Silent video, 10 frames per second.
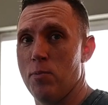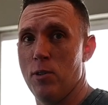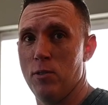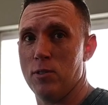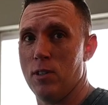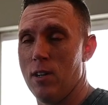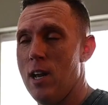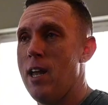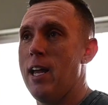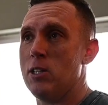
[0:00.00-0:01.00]
producer,
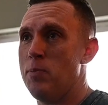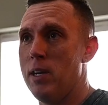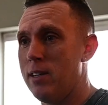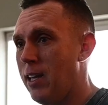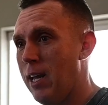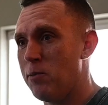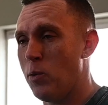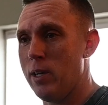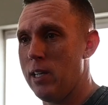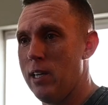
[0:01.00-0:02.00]
has been in the game
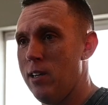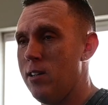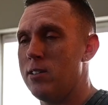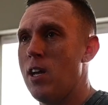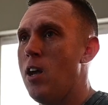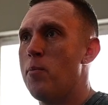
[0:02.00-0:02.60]
20 years,